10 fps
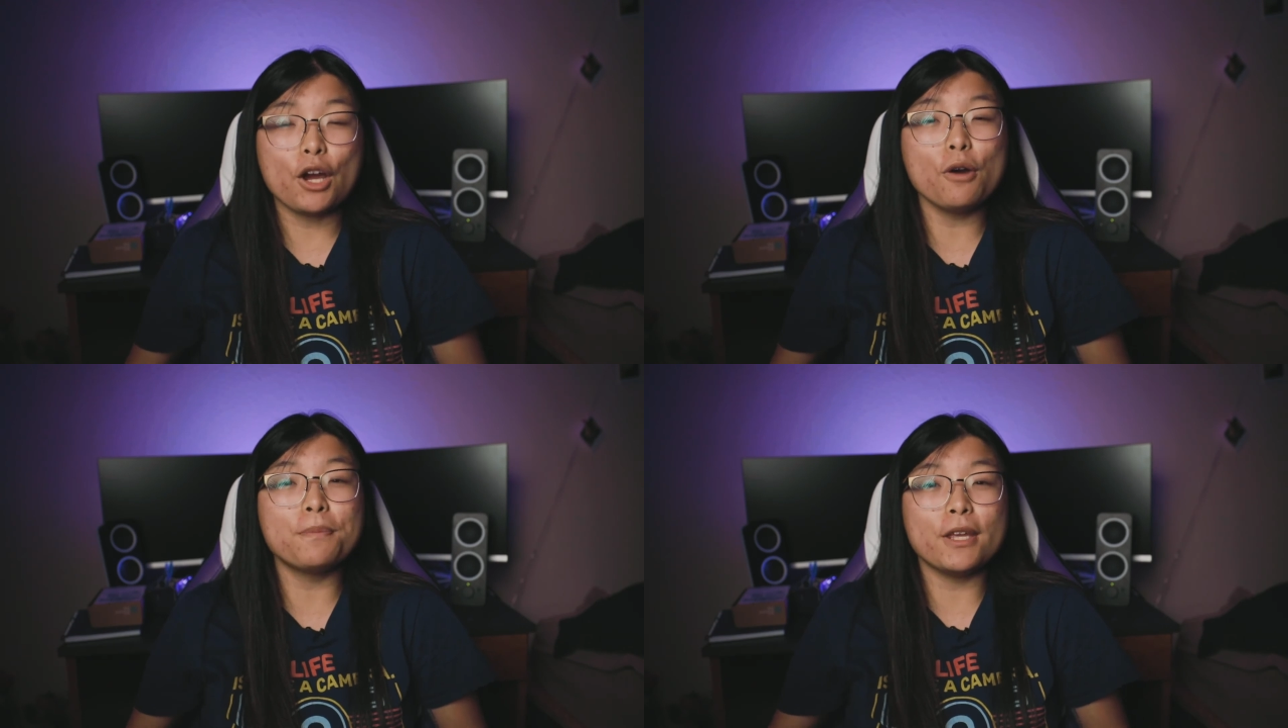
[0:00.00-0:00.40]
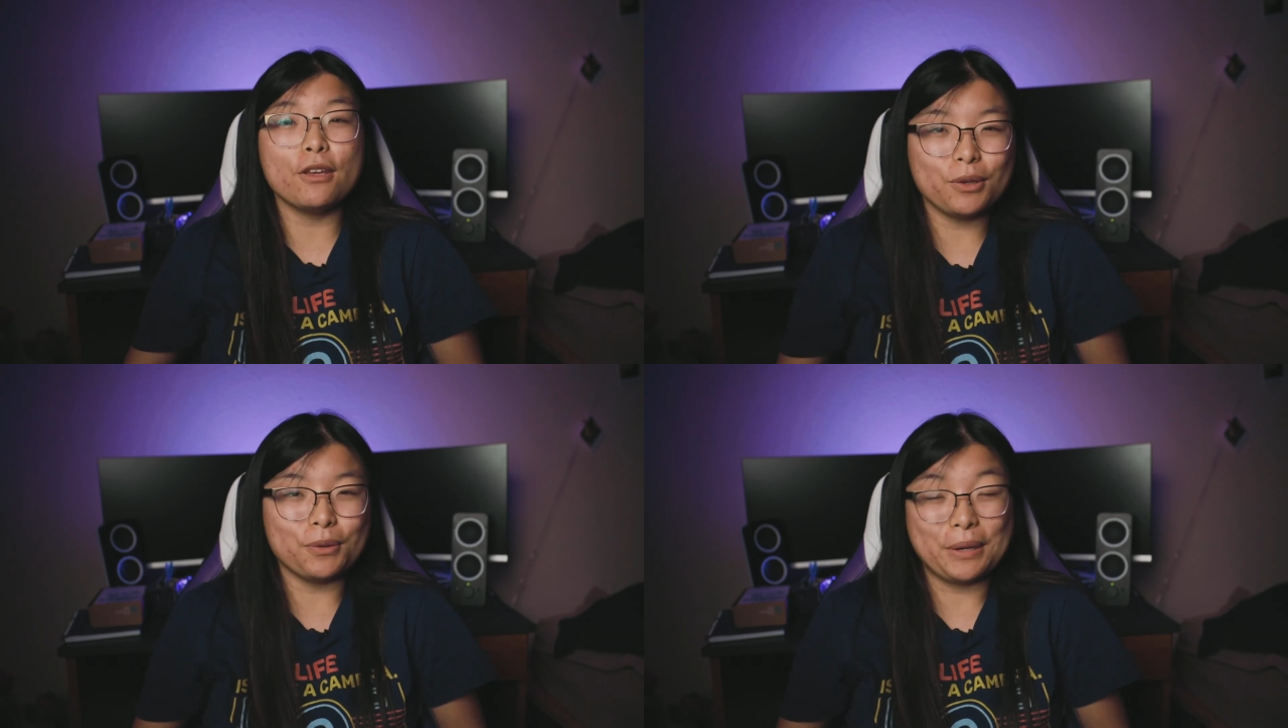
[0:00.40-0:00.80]
I hope
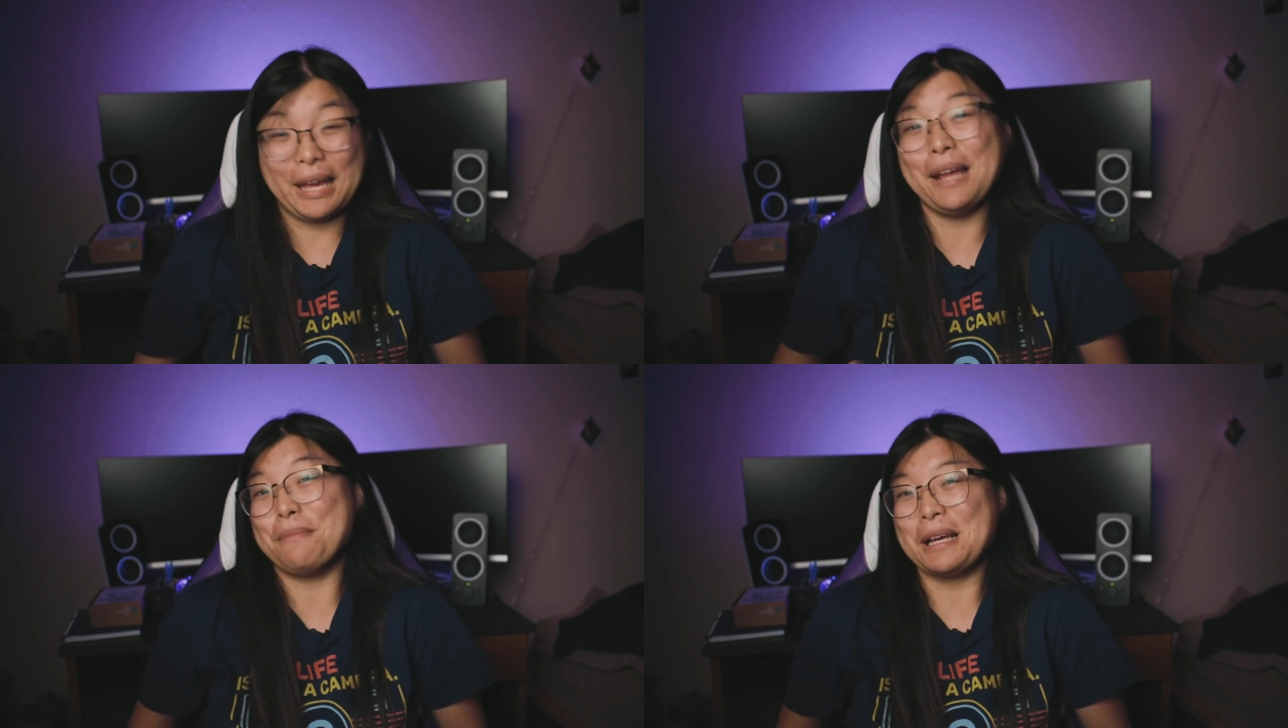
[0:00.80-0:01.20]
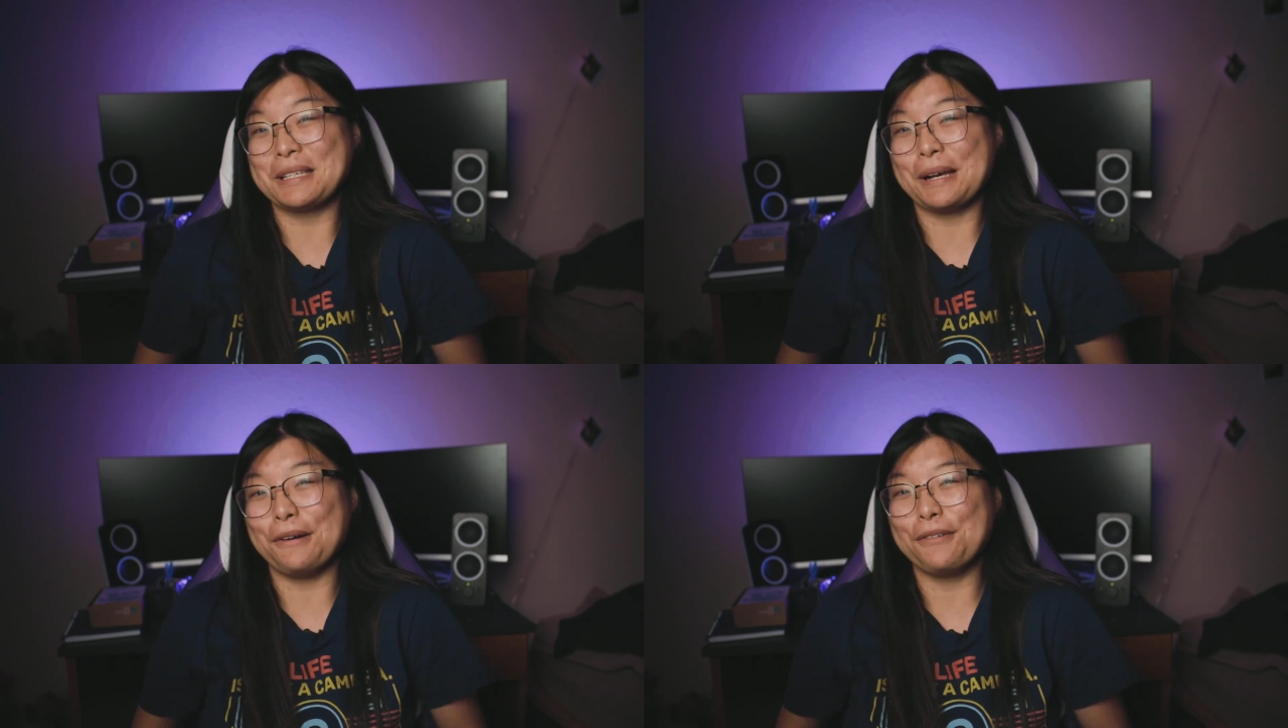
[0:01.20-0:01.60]
that you and
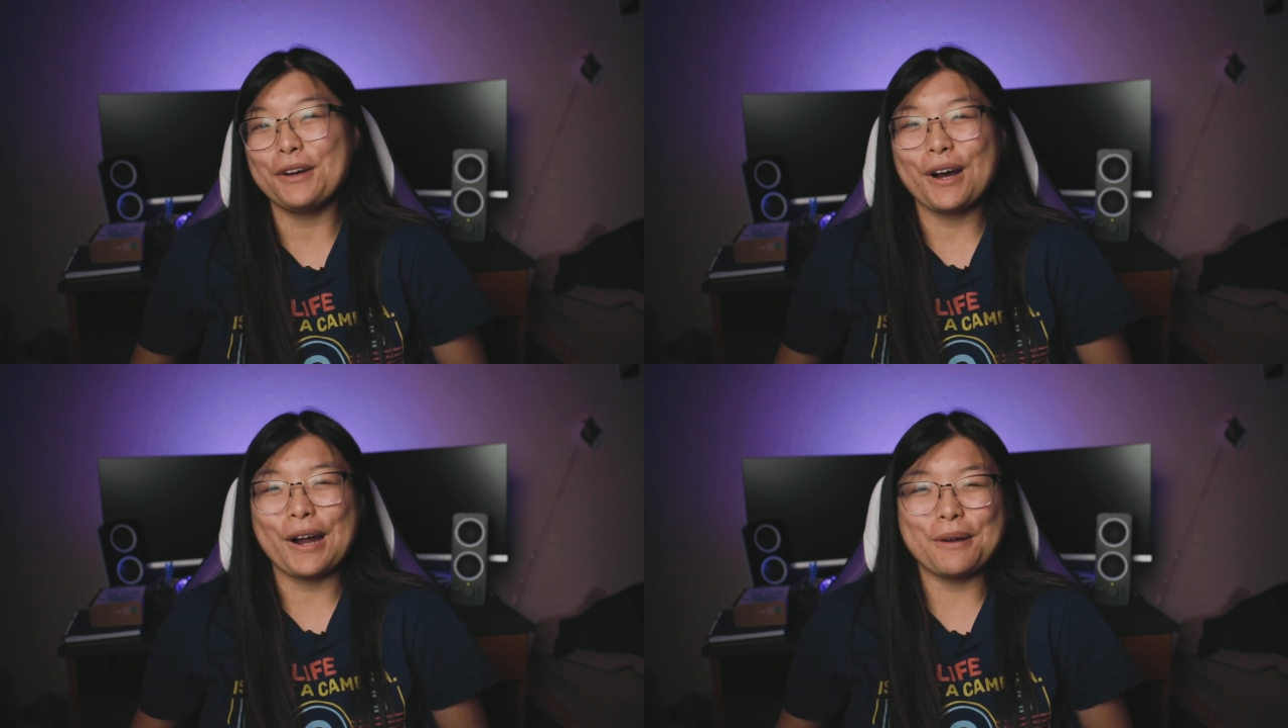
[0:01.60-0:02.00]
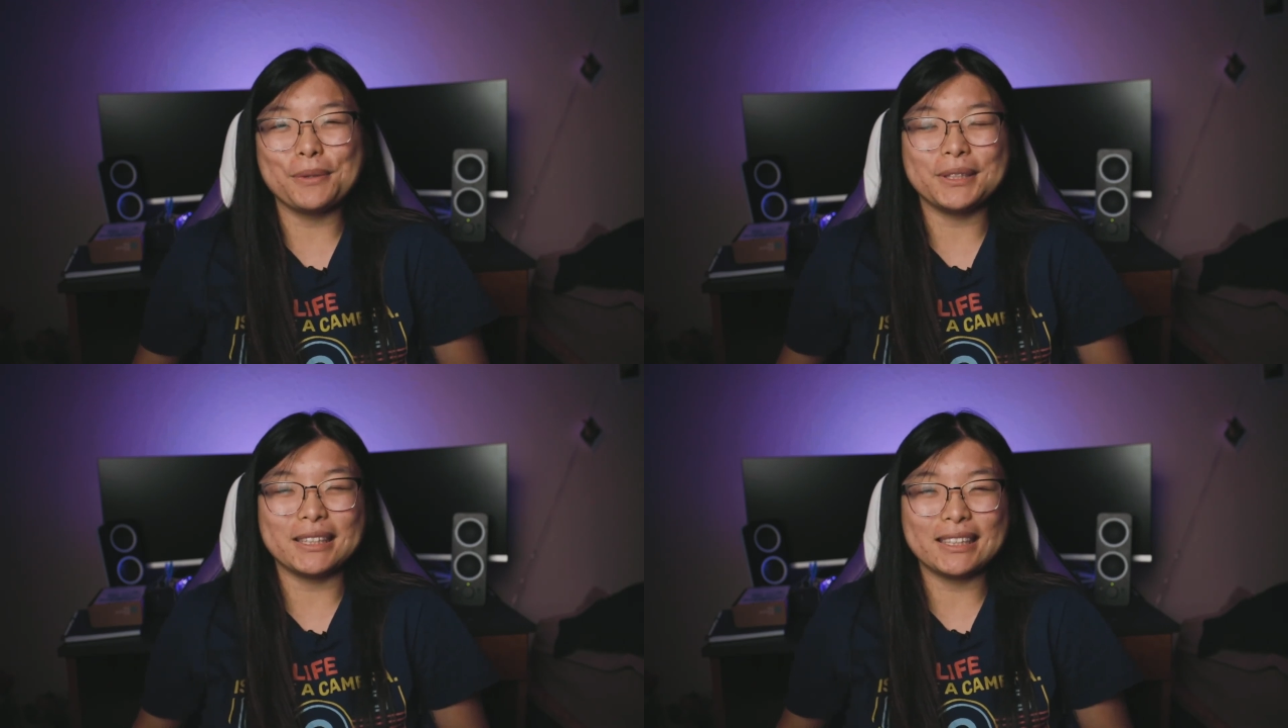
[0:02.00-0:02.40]
myself are
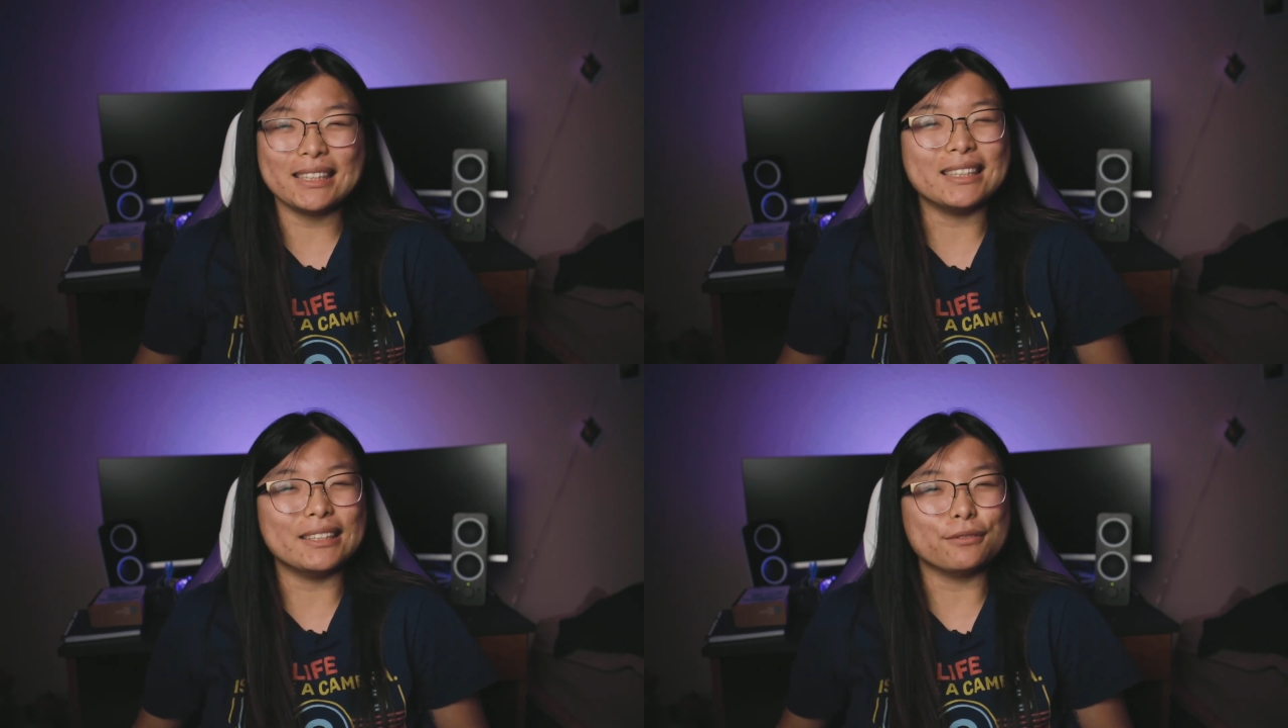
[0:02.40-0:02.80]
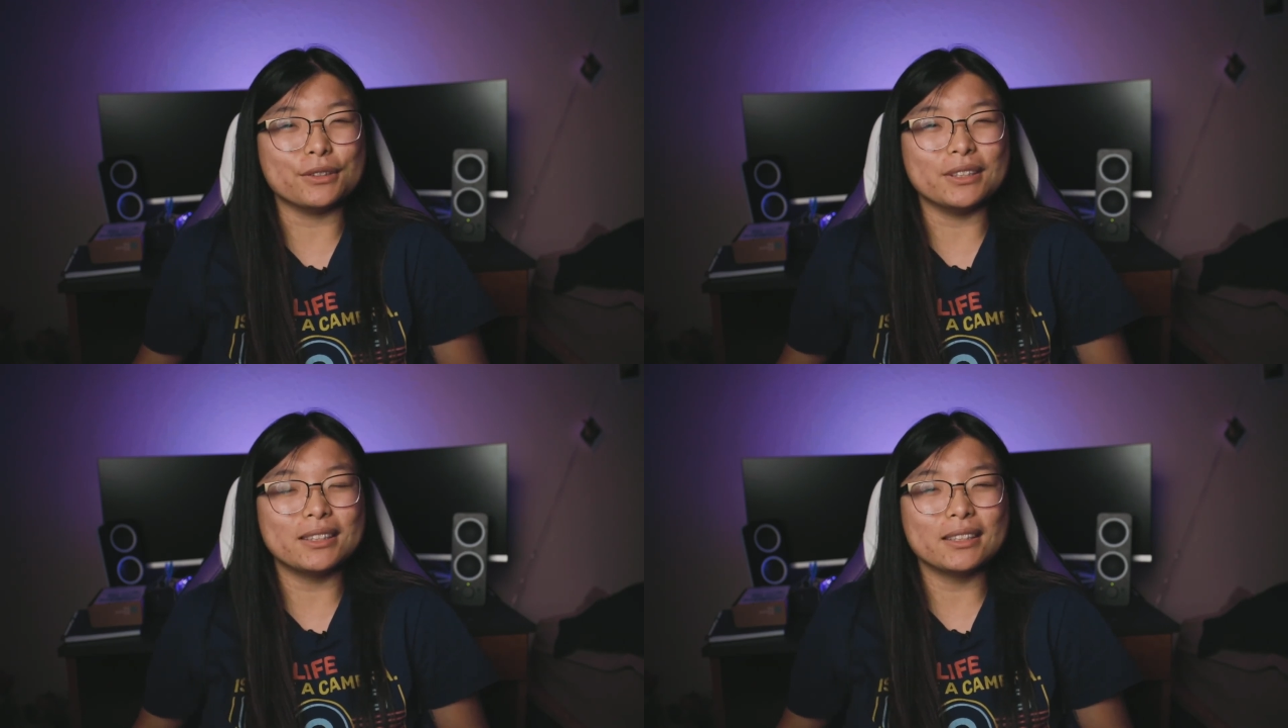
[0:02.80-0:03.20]
able to see a
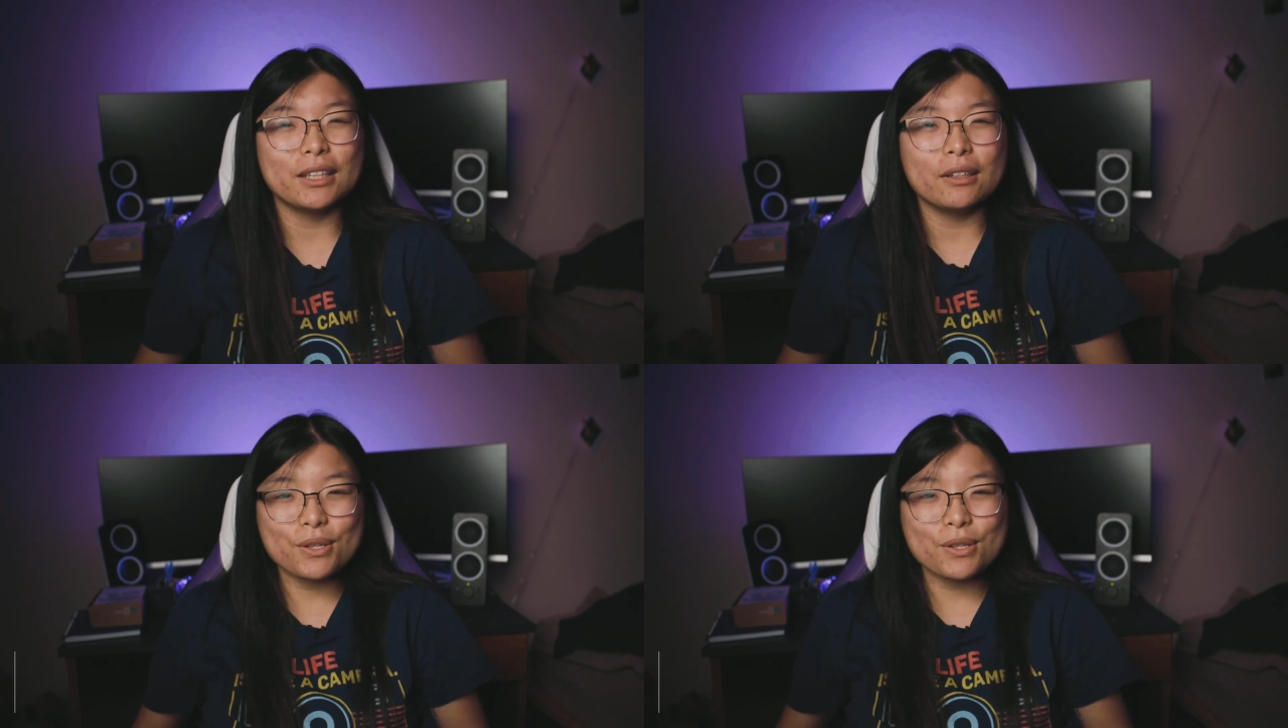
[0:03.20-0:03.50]
difference.